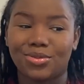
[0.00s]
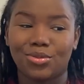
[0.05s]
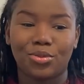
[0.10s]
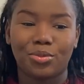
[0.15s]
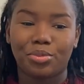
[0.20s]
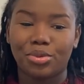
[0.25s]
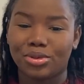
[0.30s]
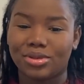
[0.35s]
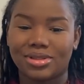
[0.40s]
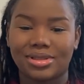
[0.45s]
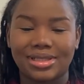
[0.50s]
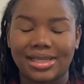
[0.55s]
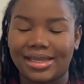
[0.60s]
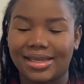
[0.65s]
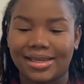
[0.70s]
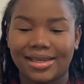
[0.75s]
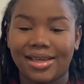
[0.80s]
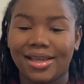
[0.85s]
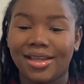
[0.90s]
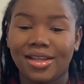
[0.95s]
will put
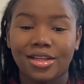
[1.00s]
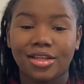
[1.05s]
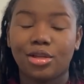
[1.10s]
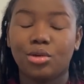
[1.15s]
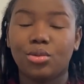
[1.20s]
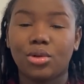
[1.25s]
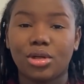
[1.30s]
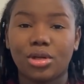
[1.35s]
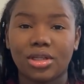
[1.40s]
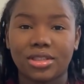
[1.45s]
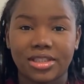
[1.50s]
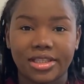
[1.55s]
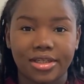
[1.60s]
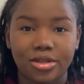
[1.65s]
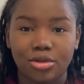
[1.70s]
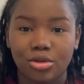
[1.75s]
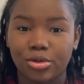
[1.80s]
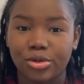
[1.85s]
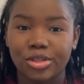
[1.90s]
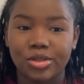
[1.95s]
like, they would lock their
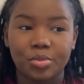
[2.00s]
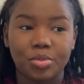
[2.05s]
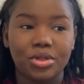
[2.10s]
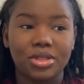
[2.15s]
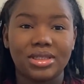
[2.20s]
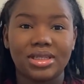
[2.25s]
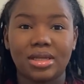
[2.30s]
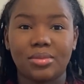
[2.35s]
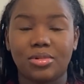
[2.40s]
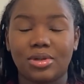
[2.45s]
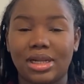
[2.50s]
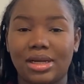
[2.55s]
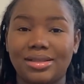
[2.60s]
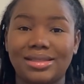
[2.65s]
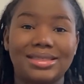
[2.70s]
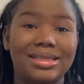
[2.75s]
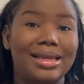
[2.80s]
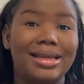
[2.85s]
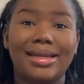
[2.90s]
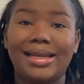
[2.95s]
doors, put a table
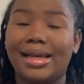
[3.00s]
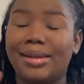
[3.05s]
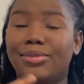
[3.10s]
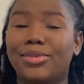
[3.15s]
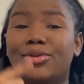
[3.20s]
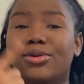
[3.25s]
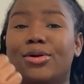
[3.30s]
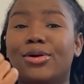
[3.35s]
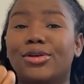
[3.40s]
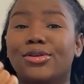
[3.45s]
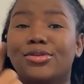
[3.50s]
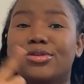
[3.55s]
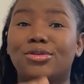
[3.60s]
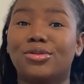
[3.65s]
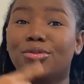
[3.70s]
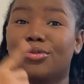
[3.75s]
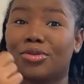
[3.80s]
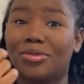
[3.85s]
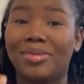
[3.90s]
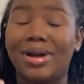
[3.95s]
outside and be talking to
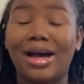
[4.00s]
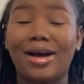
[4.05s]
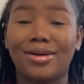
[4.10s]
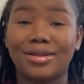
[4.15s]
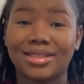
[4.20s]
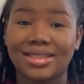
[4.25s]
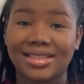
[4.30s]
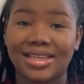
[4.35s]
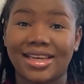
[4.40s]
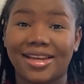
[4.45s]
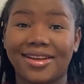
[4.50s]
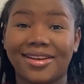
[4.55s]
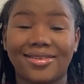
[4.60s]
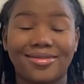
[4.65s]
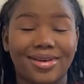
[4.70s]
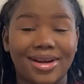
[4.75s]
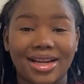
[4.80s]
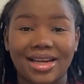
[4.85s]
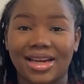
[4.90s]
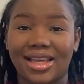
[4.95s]
you from outside,
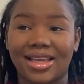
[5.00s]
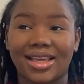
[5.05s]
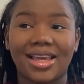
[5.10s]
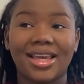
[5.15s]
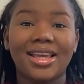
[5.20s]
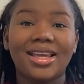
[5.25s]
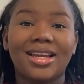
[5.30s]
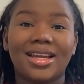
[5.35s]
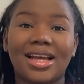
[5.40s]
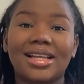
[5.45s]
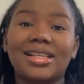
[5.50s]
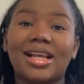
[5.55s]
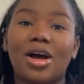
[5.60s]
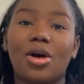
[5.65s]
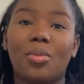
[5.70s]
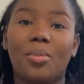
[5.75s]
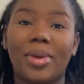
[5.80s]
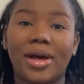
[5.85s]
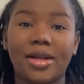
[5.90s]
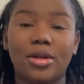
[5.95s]
right? Like that's
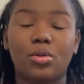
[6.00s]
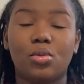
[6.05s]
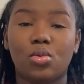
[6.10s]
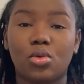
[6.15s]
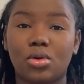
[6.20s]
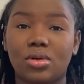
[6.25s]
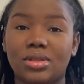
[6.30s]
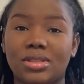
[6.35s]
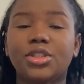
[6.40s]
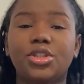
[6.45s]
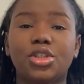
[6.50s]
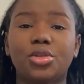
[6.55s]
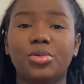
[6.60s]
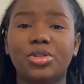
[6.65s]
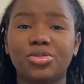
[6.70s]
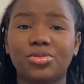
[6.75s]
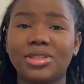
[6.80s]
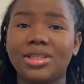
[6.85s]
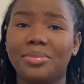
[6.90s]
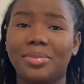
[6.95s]
how bad it was. So it
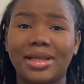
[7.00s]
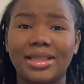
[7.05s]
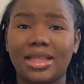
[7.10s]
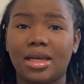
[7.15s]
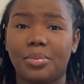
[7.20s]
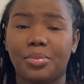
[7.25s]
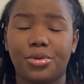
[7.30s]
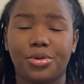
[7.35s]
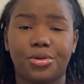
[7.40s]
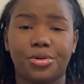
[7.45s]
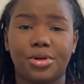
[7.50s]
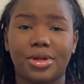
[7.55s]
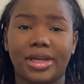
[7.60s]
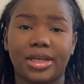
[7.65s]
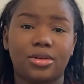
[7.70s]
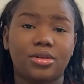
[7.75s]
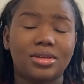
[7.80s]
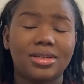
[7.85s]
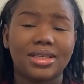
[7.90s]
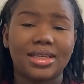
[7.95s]
was really bad that period. I
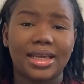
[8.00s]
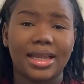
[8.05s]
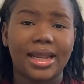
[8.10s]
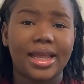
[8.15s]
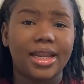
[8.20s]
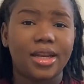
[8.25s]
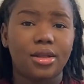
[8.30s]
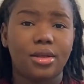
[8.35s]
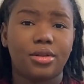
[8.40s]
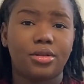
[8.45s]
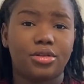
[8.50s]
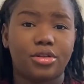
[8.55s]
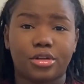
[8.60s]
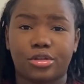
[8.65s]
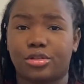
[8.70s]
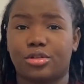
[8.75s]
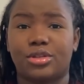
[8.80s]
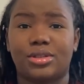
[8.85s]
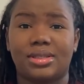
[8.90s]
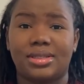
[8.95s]
couldn't get any
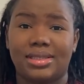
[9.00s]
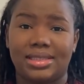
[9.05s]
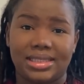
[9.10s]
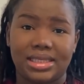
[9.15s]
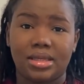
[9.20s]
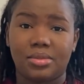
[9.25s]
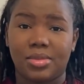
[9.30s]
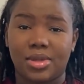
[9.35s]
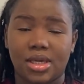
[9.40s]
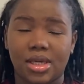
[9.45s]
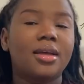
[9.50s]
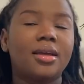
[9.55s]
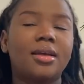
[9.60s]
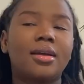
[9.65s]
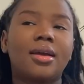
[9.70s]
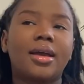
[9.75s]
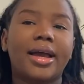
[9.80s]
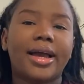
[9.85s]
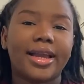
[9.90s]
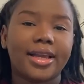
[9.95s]
doctor to see me.
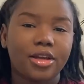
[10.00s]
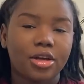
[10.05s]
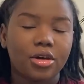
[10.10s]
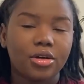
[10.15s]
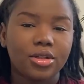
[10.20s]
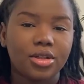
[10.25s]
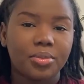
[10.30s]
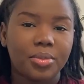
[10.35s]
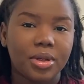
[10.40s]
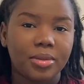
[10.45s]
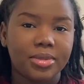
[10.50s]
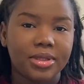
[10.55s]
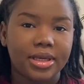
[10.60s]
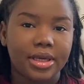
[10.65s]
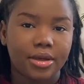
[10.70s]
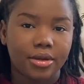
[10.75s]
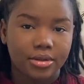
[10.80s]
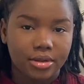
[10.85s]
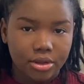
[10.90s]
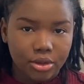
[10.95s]
I called the public
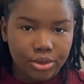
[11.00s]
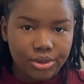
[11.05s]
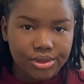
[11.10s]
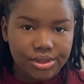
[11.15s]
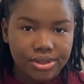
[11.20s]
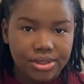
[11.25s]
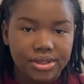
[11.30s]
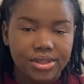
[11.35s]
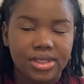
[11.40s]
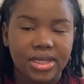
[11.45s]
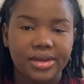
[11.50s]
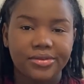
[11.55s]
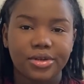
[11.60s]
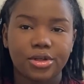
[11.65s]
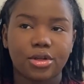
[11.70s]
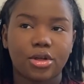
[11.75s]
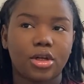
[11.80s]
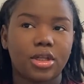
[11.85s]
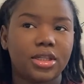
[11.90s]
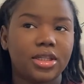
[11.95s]
health nurses after
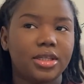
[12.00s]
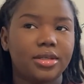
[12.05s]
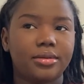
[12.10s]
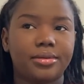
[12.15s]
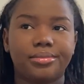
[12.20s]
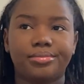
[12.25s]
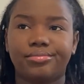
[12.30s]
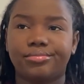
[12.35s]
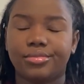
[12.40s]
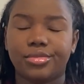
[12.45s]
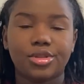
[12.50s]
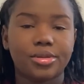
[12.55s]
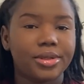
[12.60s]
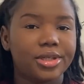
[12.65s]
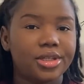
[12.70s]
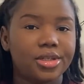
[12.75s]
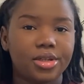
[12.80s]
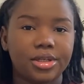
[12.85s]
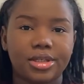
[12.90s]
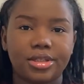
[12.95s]
calling so
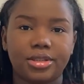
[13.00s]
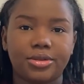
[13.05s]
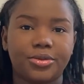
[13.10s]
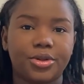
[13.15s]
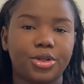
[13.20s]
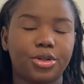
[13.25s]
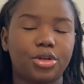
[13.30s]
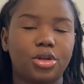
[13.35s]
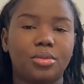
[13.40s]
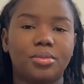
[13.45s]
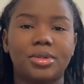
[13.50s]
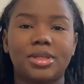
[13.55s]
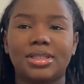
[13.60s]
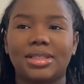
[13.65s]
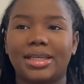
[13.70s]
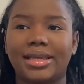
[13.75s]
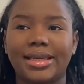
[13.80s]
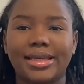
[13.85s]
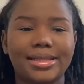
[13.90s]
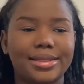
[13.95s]
many other different numbers
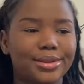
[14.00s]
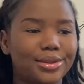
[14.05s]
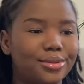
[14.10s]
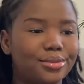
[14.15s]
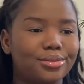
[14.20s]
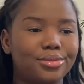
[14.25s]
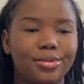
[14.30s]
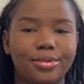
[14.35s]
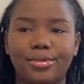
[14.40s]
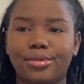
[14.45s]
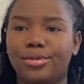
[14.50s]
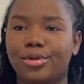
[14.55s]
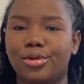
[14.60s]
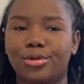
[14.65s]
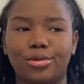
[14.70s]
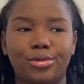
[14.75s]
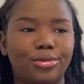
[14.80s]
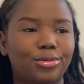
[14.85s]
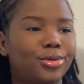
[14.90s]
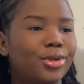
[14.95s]
and getting, you
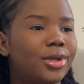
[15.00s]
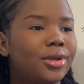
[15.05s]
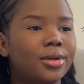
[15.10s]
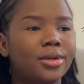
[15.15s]
know,